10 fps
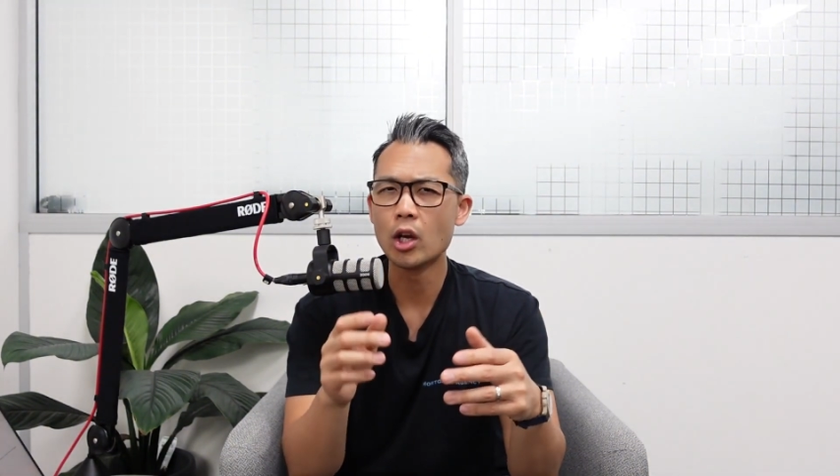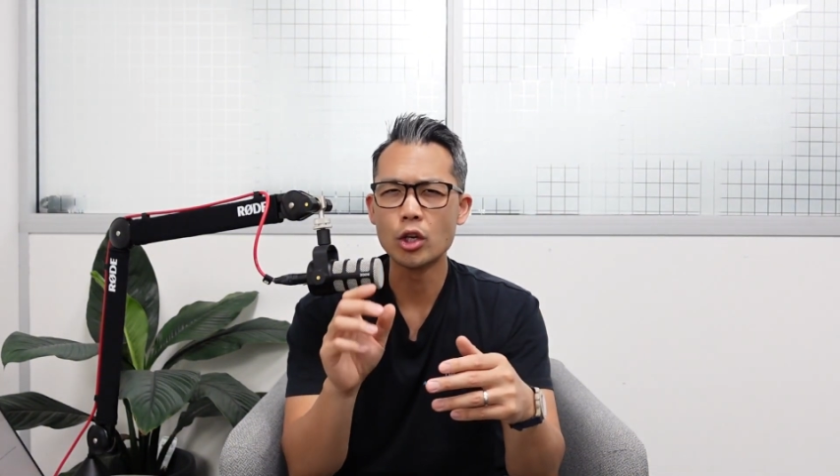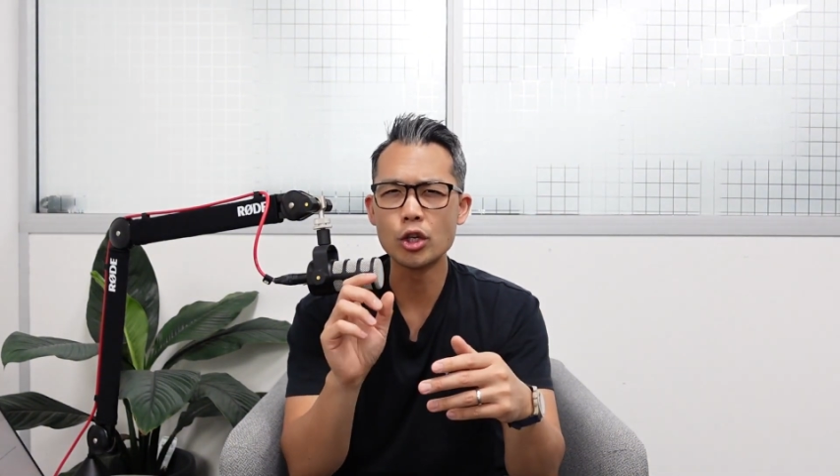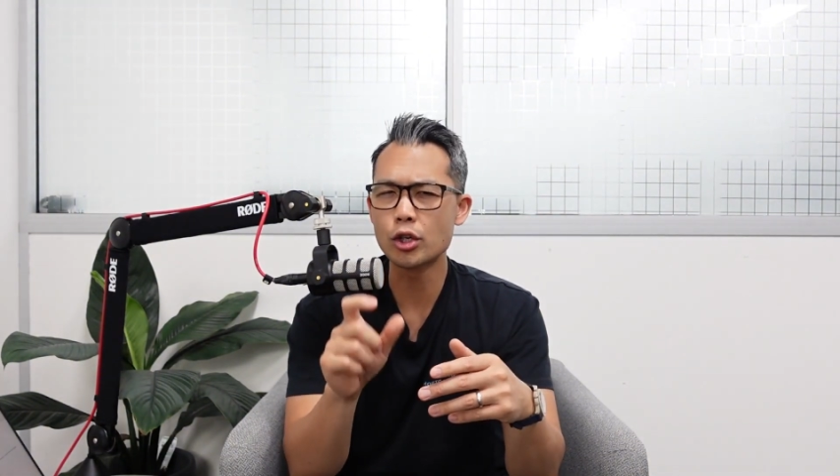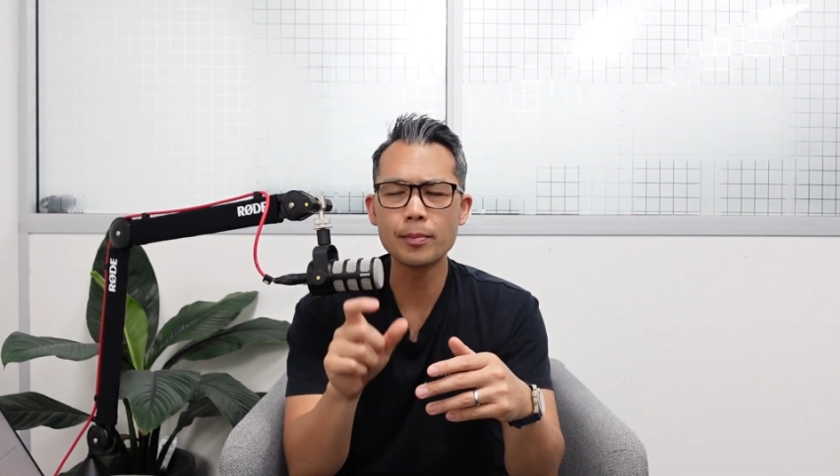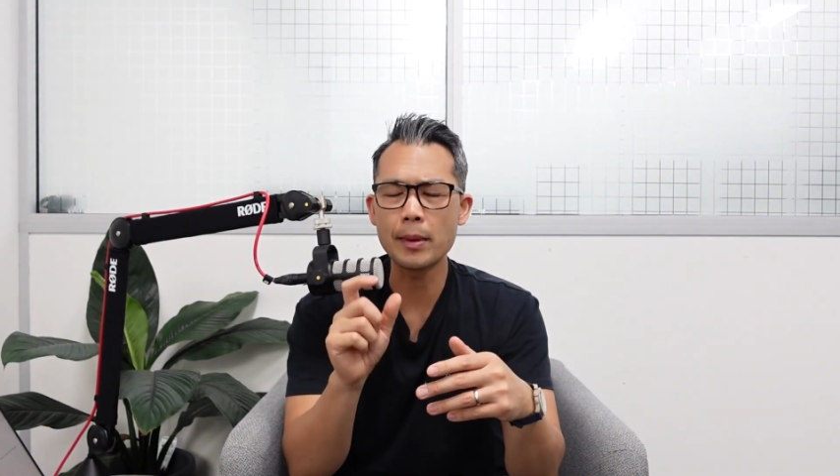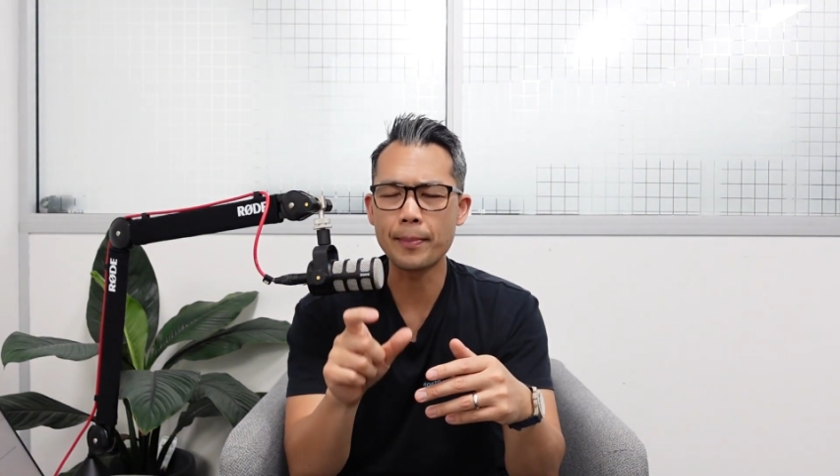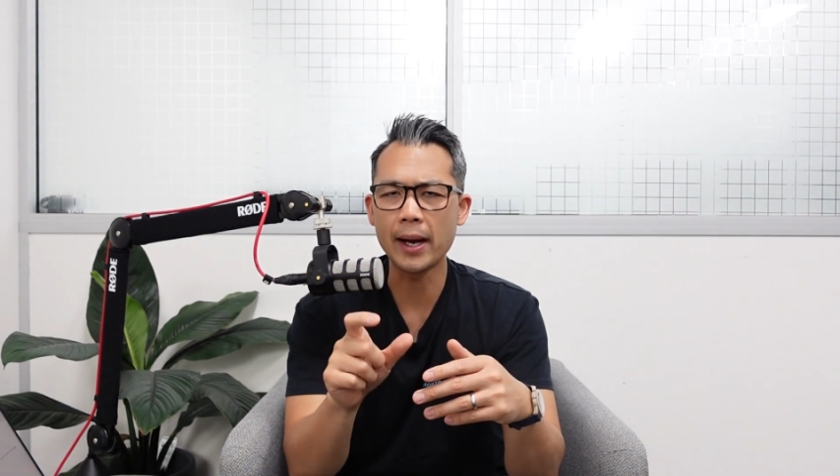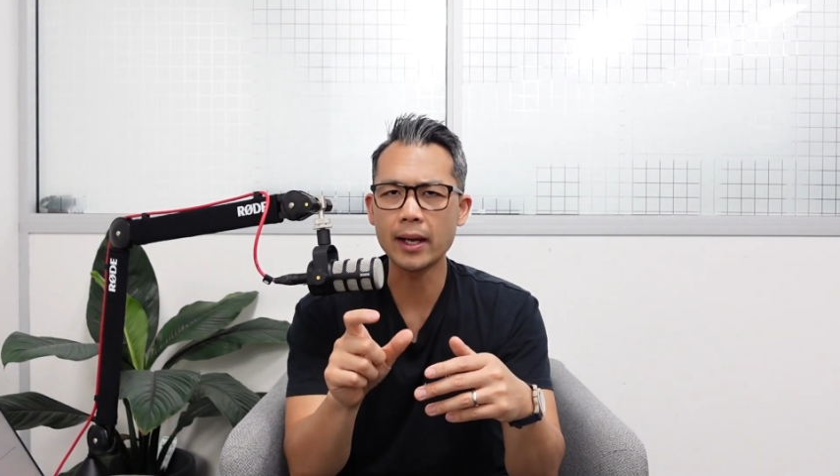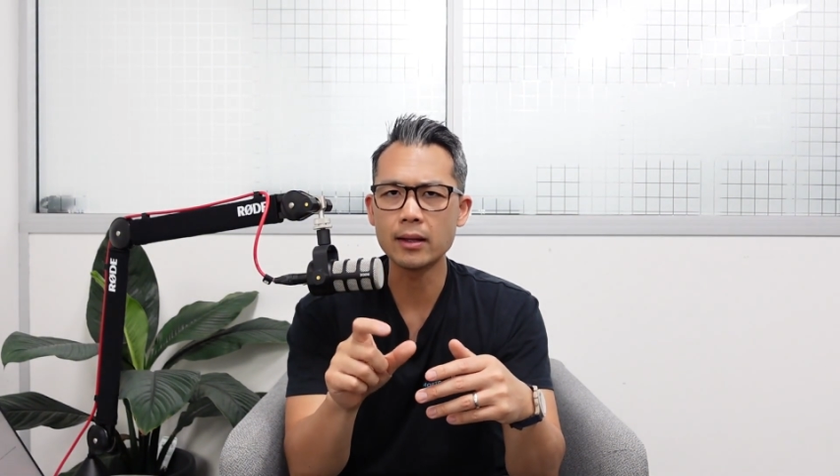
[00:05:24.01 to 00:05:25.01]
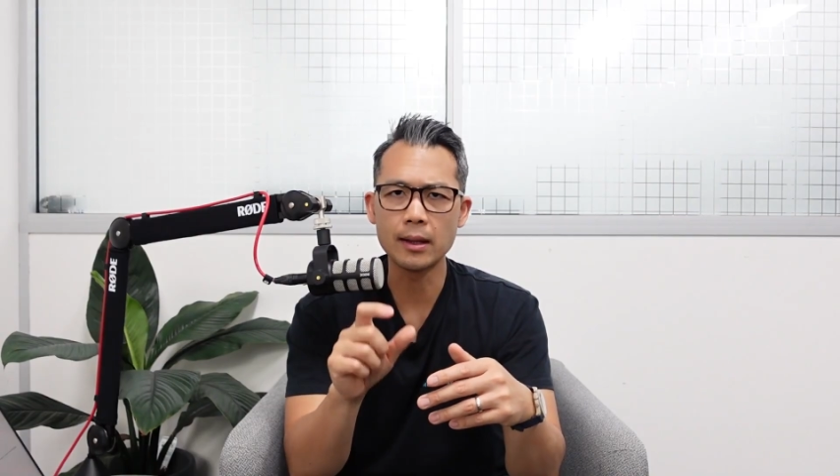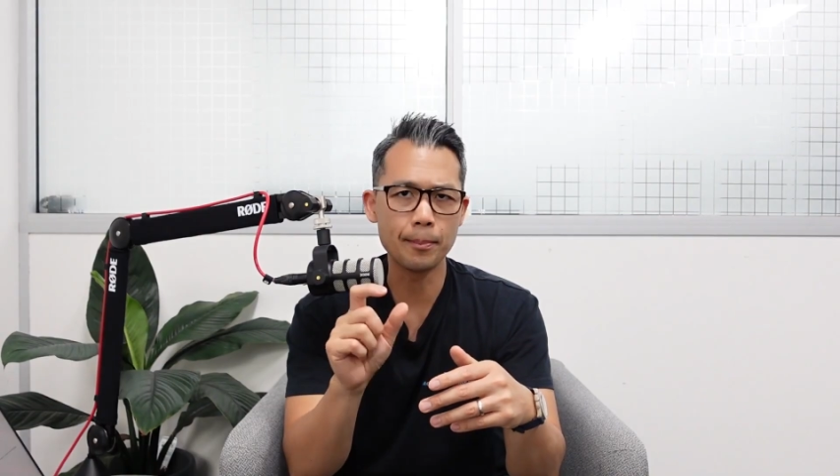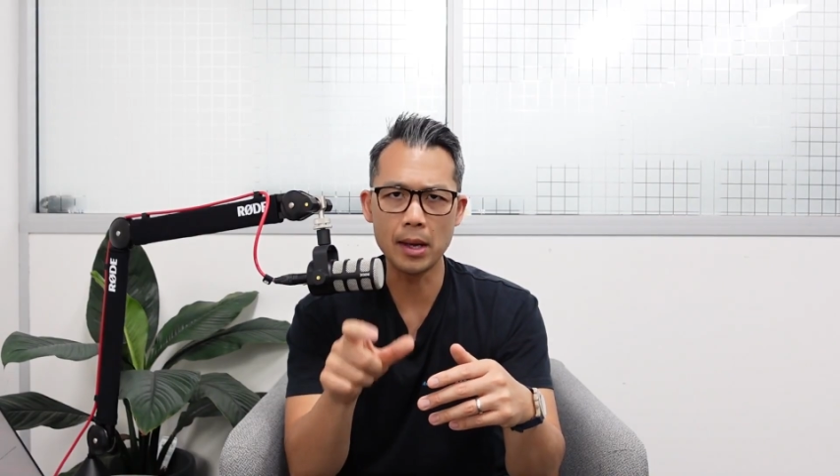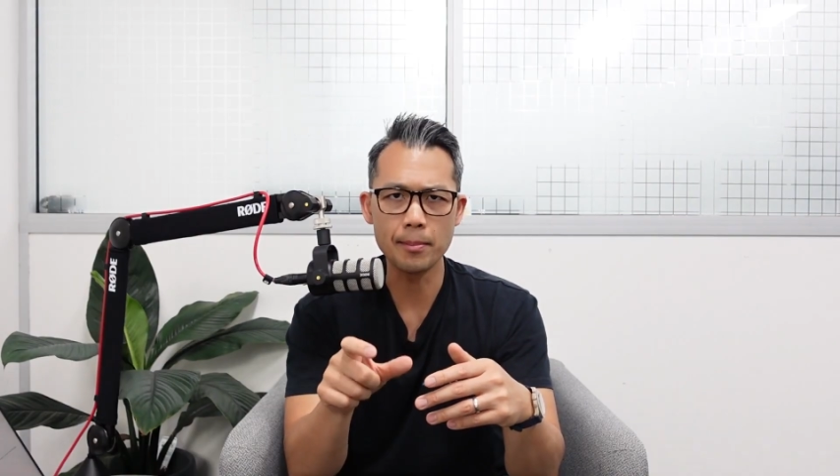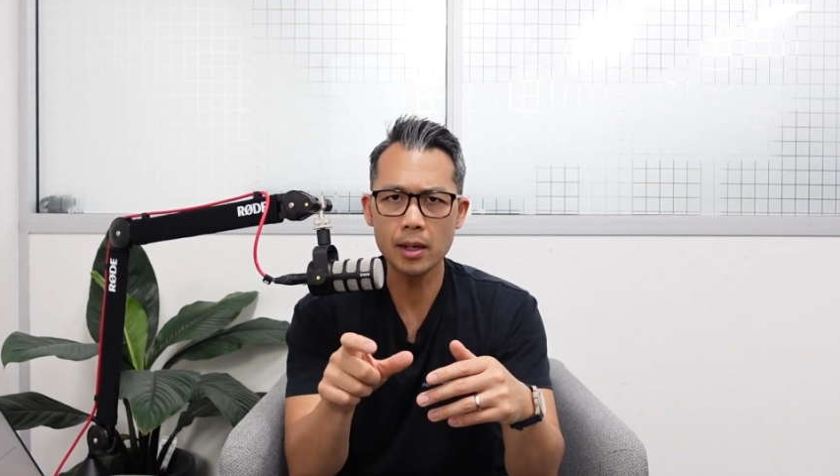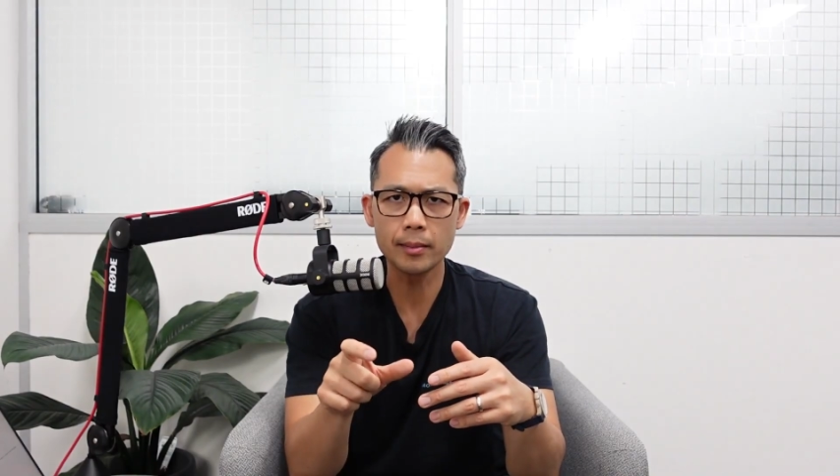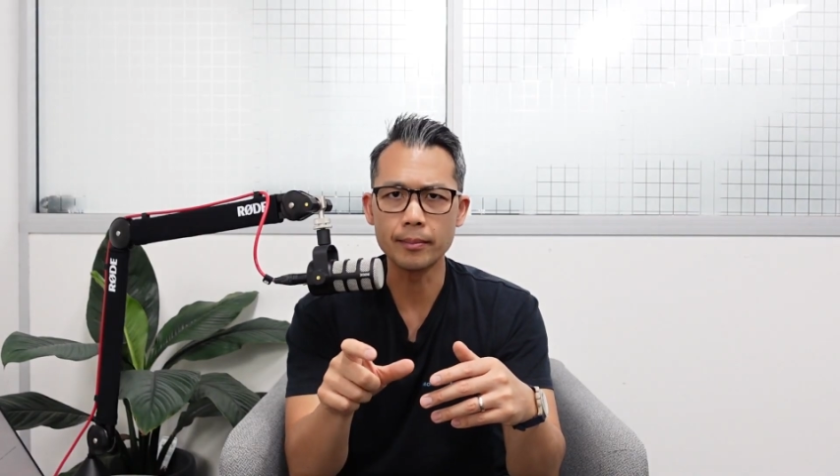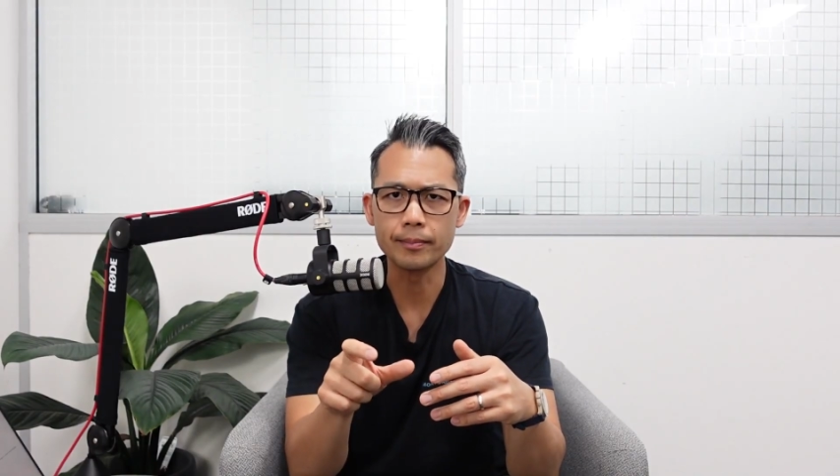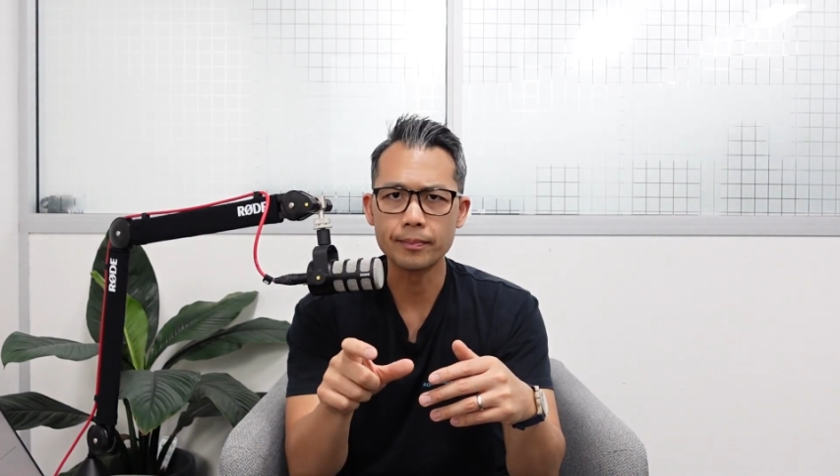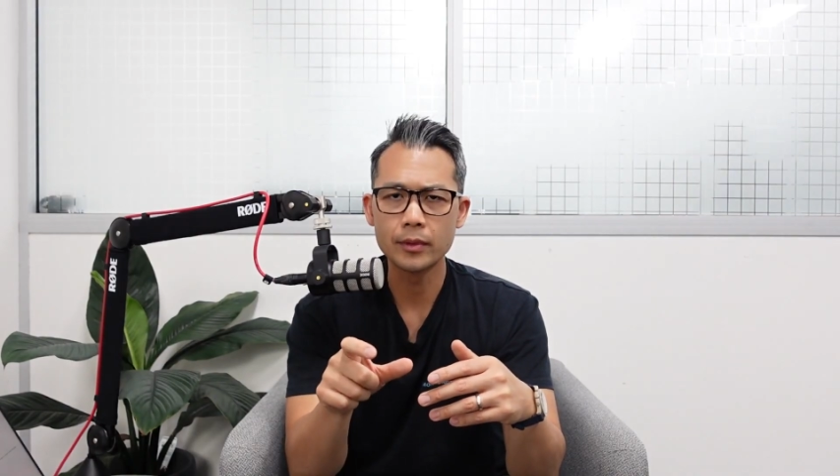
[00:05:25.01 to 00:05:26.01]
you shouldn't be paying the bare minimum.